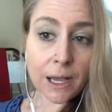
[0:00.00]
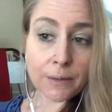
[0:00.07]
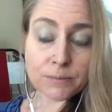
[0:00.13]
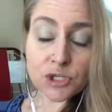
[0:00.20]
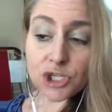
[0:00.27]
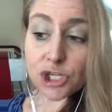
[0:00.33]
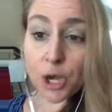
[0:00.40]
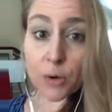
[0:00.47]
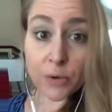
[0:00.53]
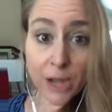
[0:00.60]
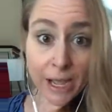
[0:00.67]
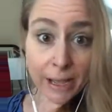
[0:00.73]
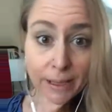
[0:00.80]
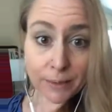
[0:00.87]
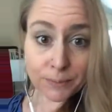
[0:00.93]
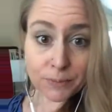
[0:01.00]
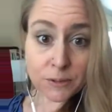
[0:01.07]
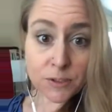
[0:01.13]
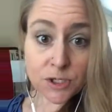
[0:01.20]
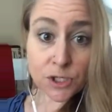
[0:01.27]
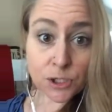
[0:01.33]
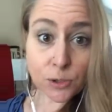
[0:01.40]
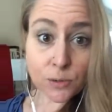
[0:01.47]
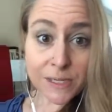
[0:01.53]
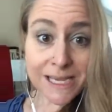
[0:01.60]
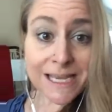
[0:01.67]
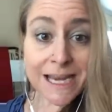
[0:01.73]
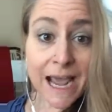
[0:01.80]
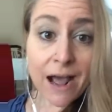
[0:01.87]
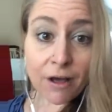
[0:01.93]
shown up to
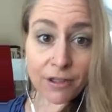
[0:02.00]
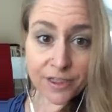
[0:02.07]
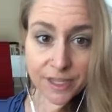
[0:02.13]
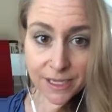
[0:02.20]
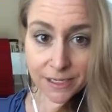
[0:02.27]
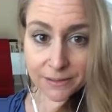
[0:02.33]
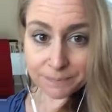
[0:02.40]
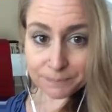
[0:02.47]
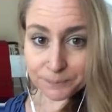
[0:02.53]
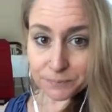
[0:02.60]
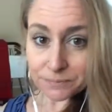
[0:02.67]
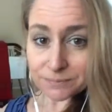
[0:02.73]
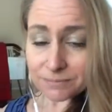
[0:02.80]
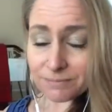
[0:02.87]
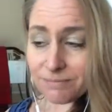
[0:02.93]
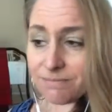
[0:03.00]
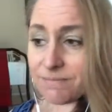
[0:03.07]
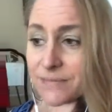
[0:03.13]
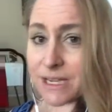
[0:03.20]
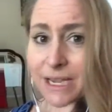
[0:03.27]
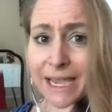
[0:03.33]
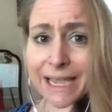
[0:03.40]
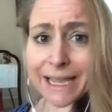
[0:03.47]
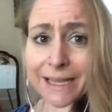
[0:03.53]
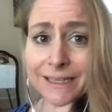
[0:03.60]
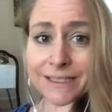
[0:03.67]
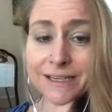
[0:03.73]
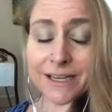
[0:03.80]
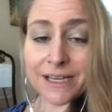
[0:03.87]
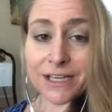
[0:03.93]
eat healthy
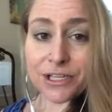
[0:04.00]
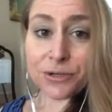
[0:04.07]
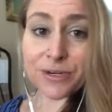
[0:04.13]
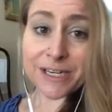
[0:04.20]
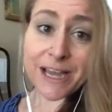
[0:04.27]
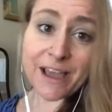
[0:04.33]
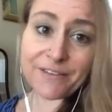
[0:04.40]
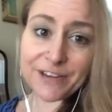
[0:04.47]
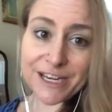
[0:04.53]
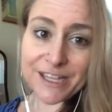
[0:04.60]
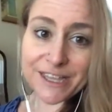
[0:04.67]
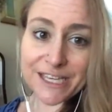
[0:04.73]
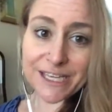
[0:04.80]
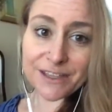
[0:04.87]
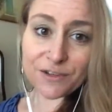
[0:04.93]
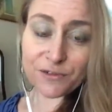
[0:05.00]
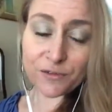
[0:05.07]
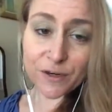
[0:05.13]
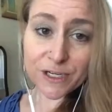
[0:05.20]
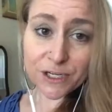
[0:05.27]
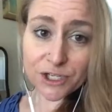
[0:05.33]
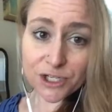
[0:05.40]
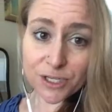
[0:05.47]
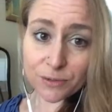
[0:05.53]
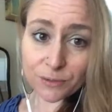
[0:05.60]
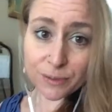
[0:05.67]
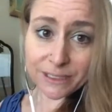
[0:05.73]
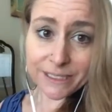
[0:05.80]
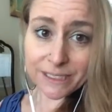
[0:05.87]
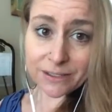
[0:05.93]
and you didn't have anything in the fridge that
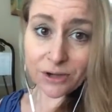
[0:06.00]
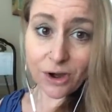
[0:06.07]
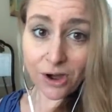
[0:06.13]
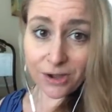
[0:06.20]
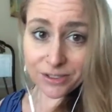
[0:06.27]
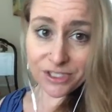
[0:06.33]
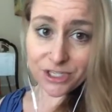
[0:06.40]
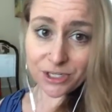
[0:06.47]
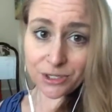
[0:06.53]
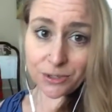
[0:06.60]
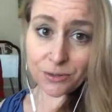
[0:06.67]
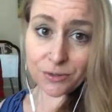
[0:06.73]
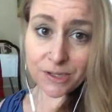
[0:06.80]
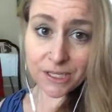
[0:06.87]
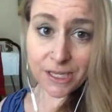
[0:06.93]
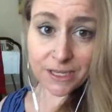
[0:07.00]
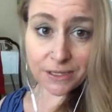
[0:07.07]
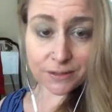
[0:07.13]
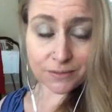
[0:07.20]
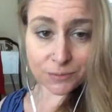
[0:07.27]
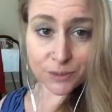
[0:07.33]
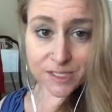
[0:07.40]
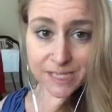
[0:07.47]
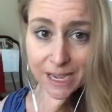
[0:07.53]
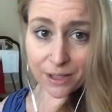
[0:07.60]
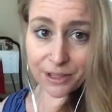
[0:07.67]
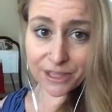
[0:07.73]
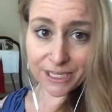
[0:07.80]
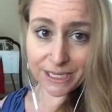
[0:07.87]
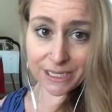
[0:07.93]
really called to you that was
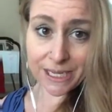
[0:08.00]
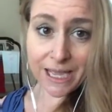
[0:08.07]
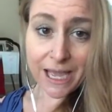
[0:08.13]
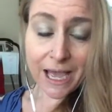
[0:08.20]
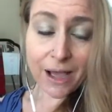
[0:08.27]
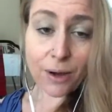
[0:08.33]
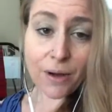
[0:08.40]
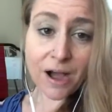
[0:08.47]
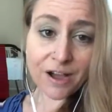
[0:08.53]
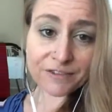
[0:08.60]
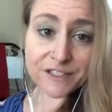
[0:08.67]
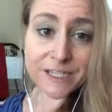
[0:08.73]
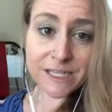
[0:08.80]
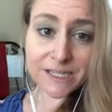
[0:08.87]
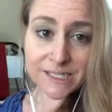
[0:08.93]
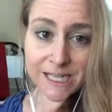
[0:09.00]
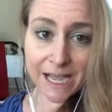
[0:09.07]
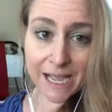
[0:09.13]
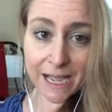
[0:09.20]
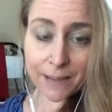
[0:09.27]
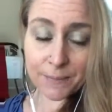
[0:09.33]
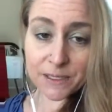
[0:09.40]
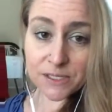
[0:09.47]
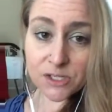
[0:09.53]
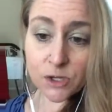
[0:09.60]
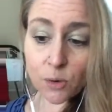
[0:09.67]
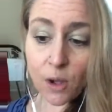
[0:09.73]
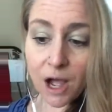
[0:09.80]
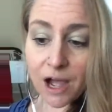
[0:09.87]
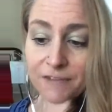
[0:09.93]
healthy? How often has that happened?
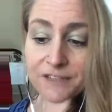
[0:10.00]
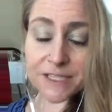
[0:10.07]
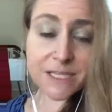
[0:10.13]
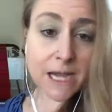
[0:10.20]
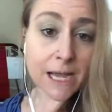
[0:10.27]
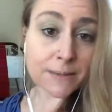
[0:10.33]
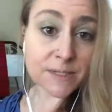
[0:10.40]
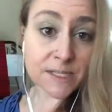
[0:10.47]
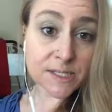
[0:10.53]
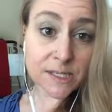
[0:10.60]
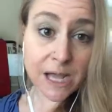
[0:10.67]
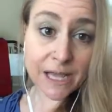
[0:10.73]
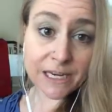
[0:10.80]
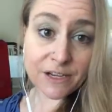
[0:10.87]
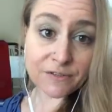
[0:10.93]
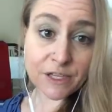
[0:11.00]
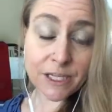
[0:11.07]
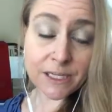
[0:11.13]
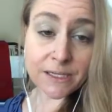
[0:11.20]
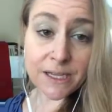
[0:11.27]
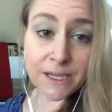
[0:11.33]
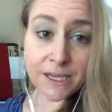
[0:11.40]
So oftentimes it's not even